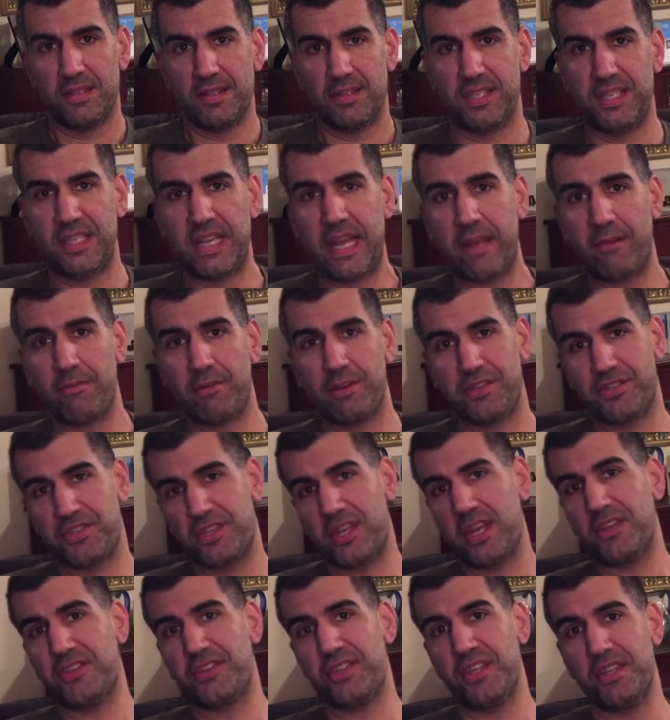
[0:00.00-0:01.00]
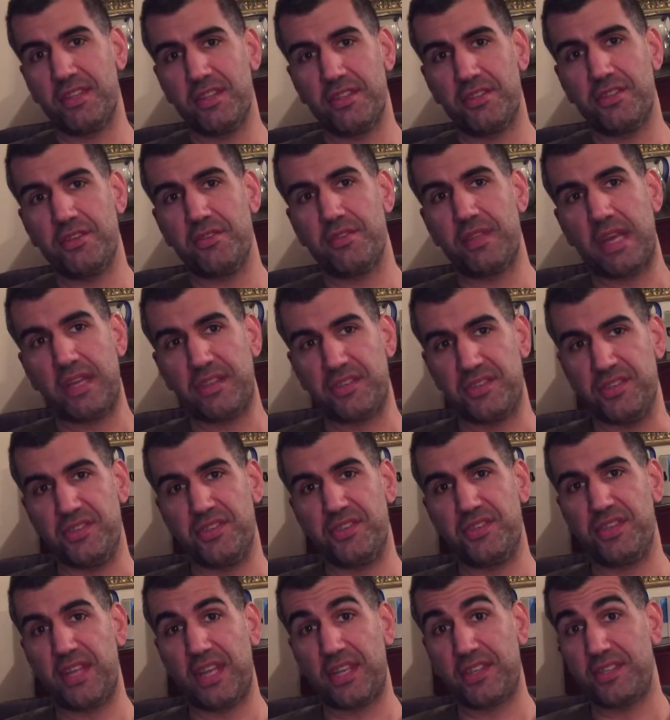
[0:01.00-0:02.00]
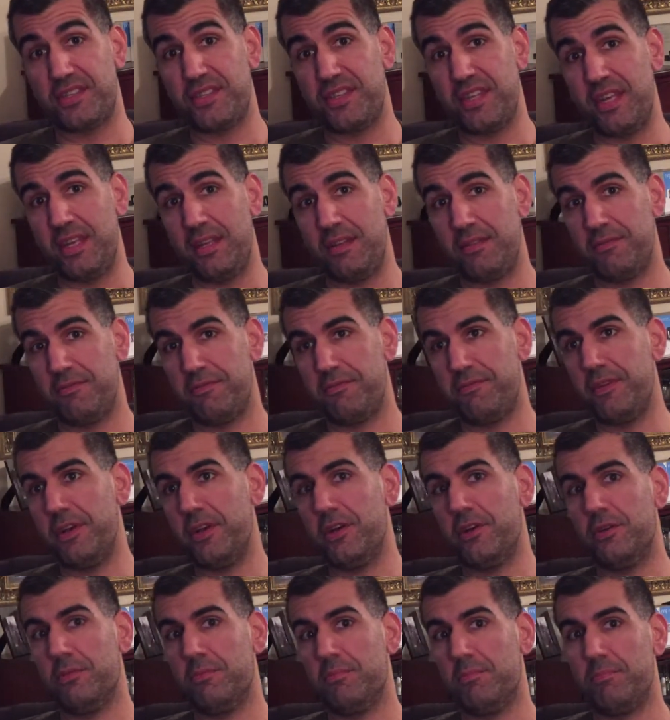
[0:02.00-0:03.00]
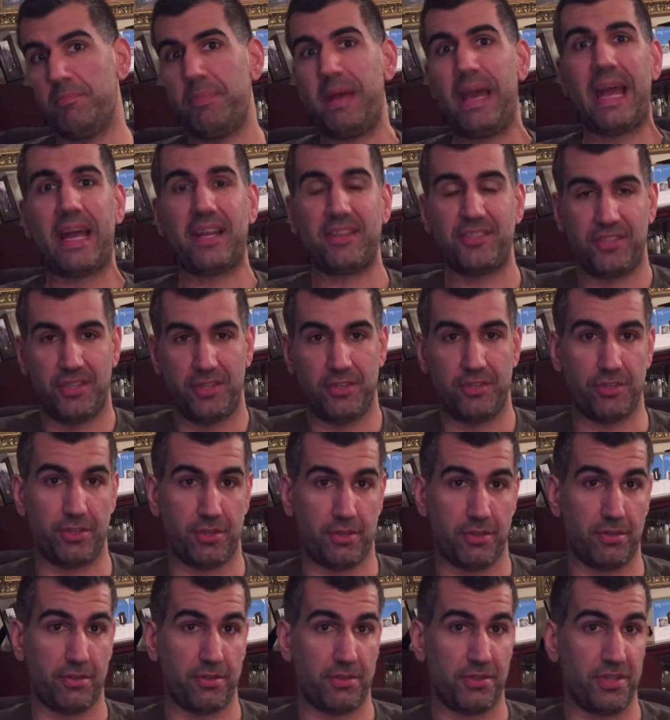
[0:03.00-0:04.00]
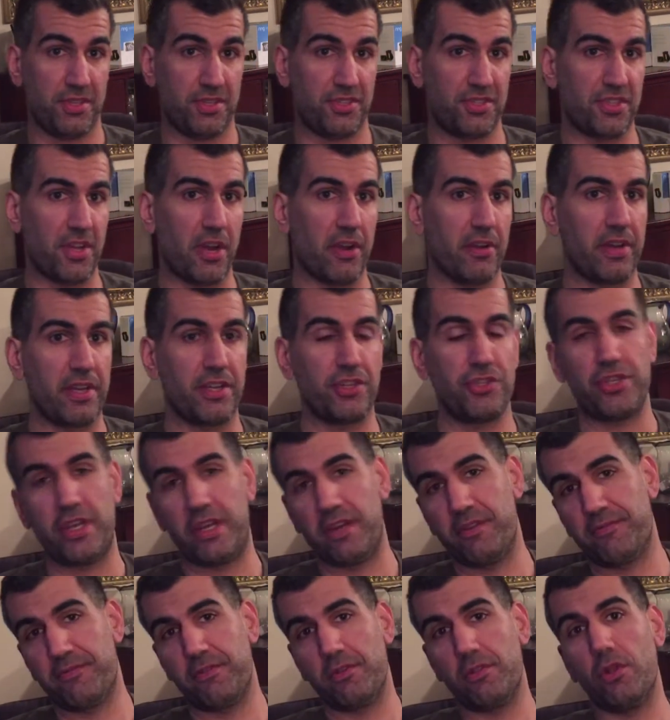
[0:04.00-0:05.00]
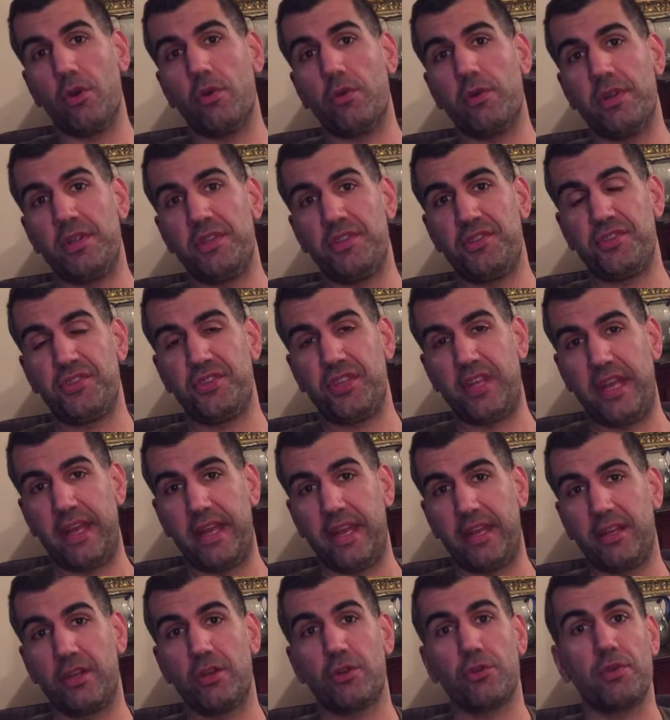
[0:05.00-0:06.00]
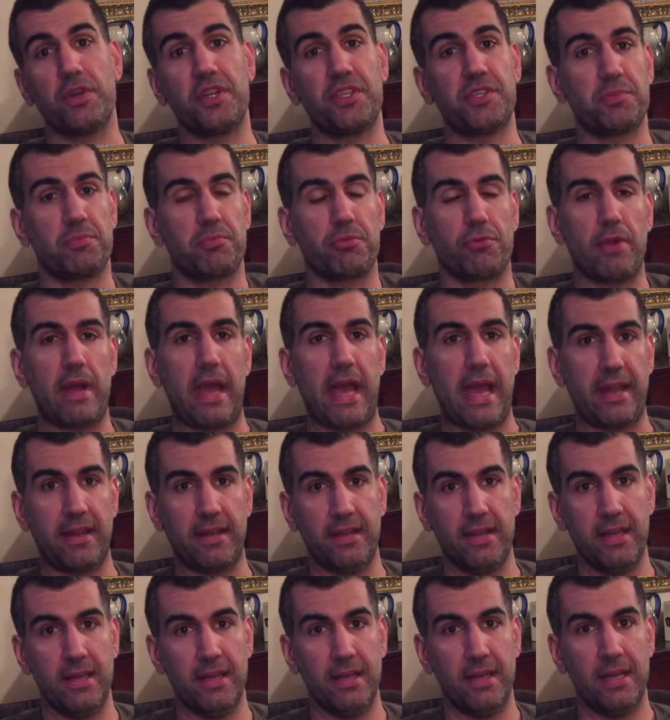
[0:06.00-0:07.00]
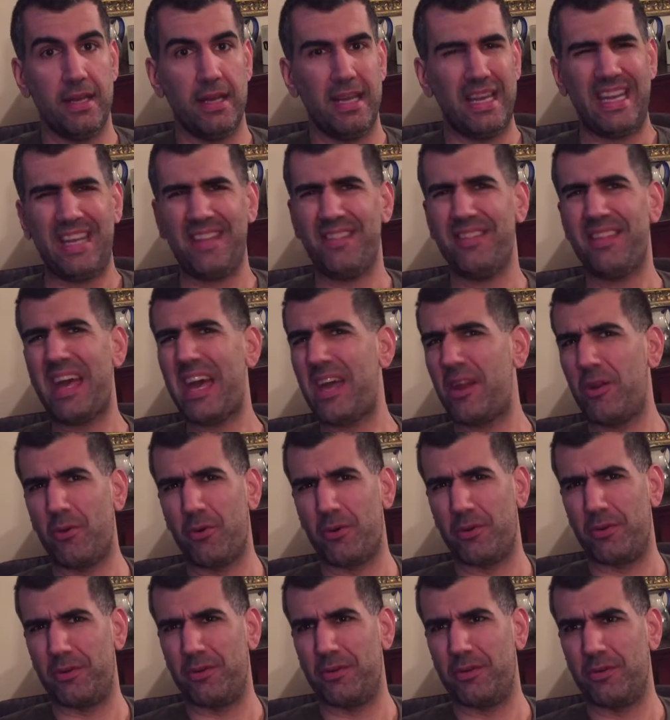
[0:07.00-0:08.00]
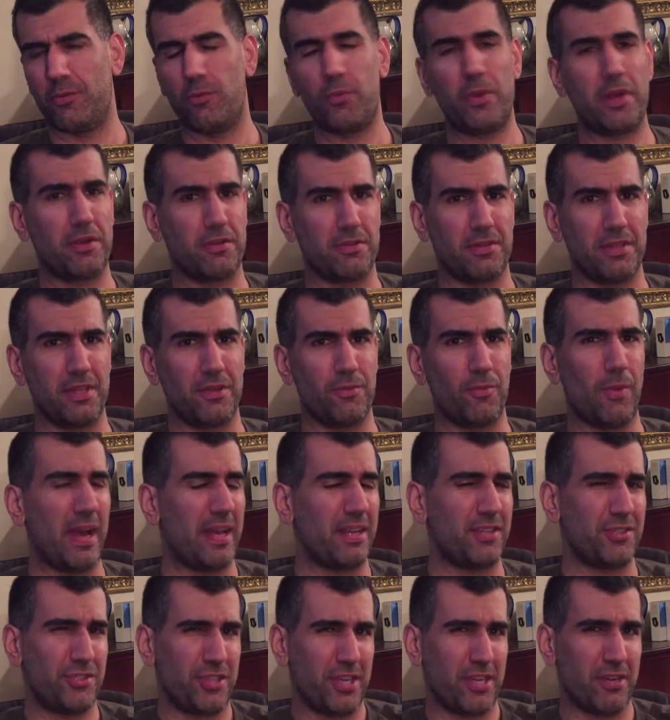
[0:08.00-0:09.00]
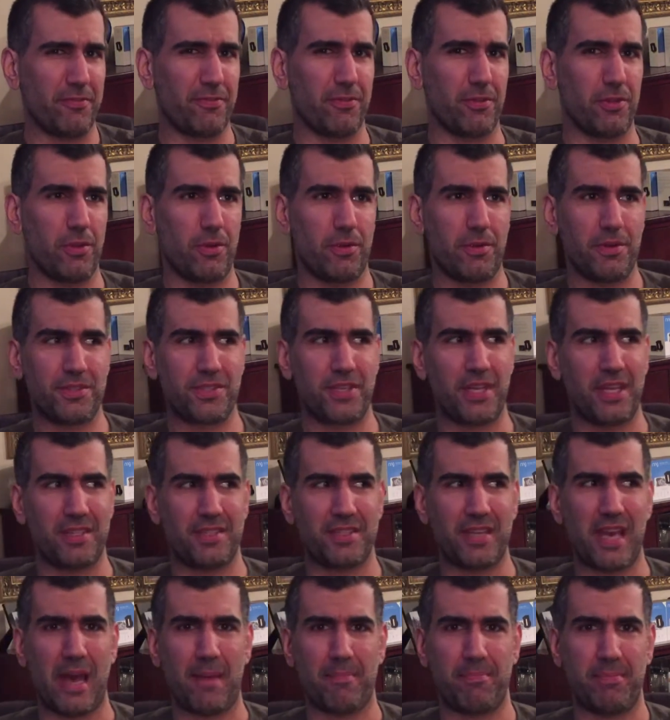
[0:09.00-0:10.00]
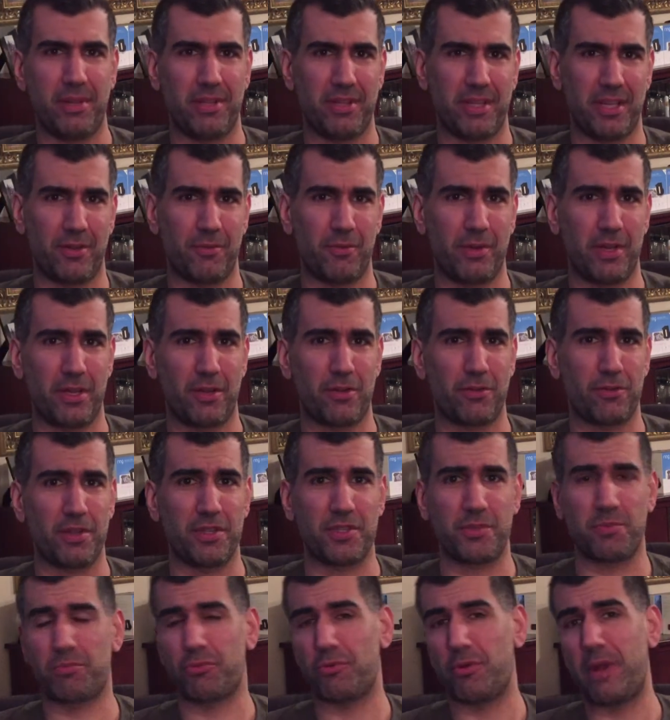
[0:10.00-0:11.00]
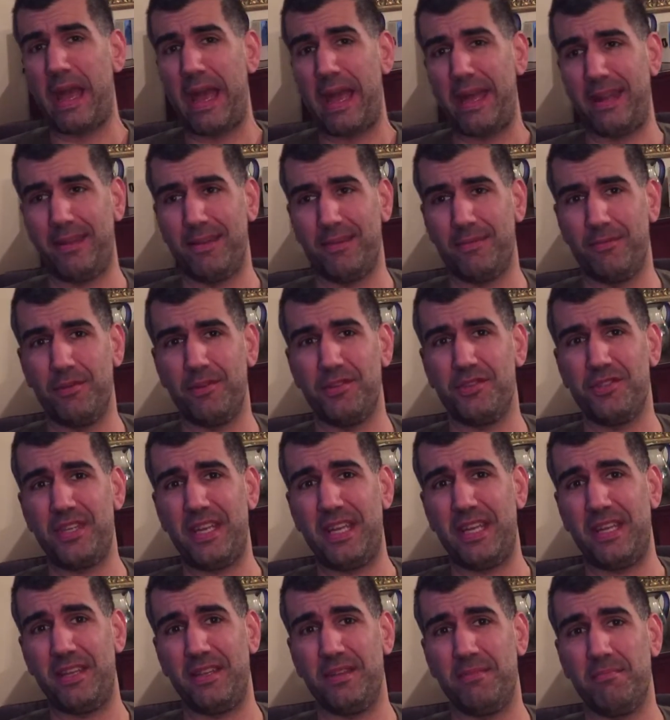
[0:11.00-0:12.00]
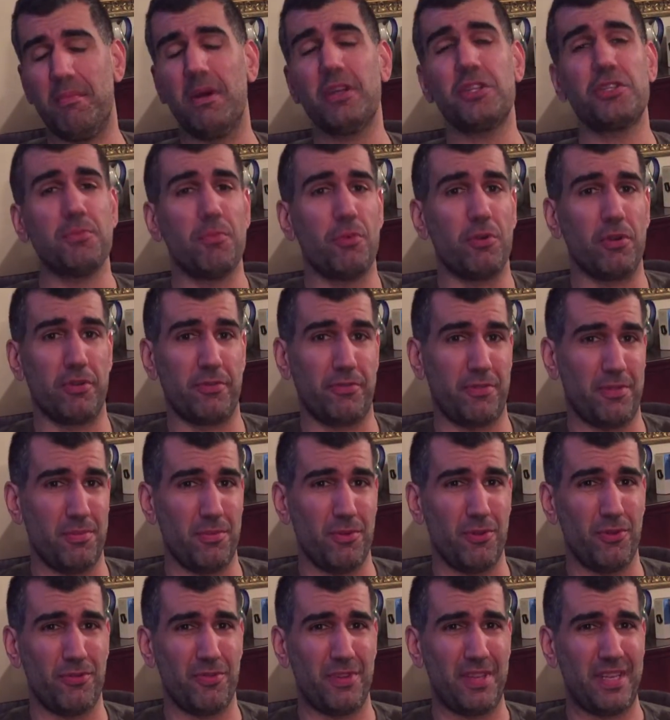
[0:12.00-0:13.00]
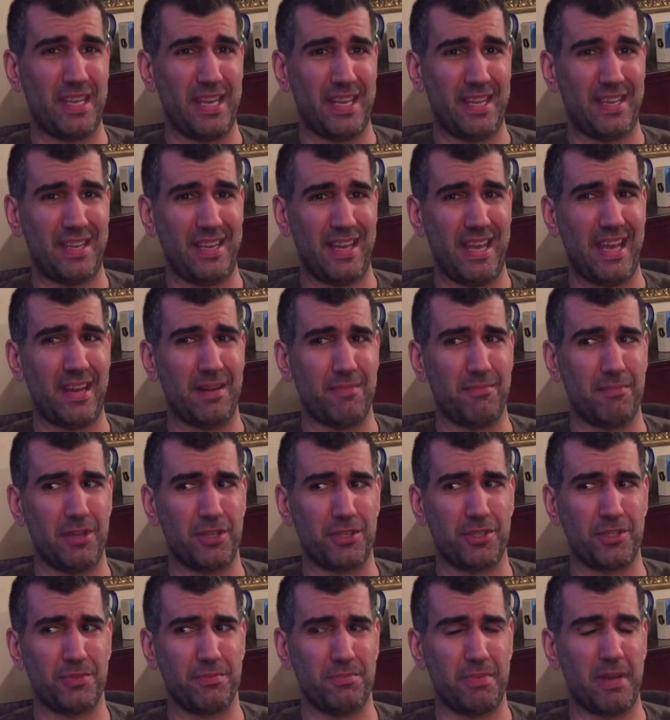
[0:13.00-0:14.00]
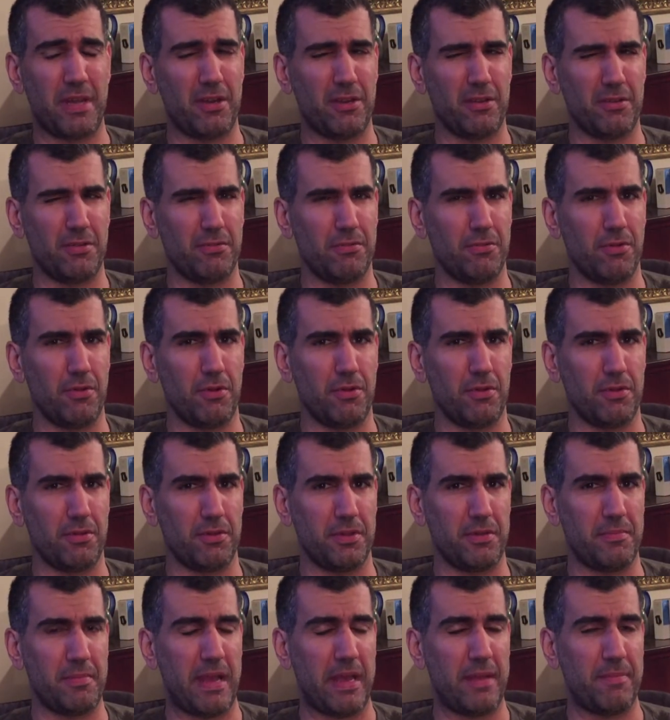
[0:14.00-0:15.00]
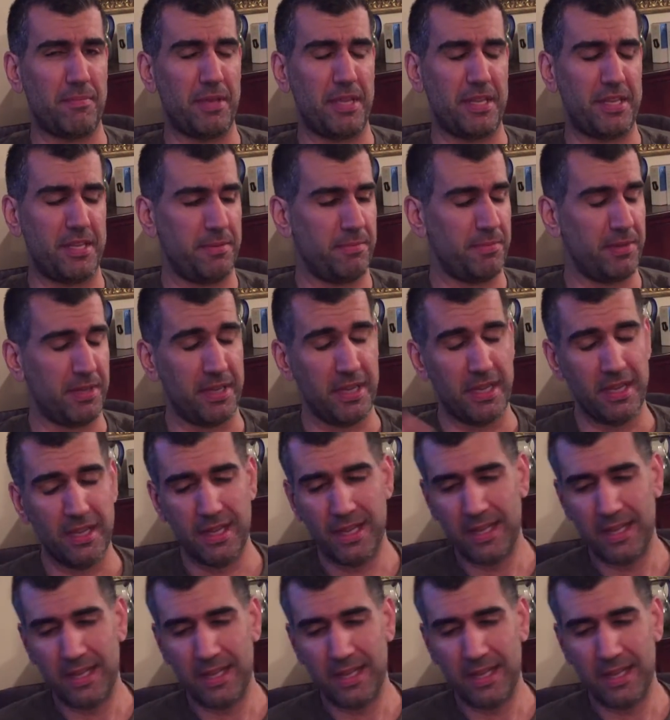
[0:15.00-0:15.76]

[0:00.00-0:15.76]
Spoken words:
Today we're discussing the 2016 film Passengers, starring Jennifer Lawrence and Chris Pratt. In that order, weirdly. Why does Jennifer Lawrence get top billing when Chris Pratt was in much more of the movie and had a much better role, in my opinion? But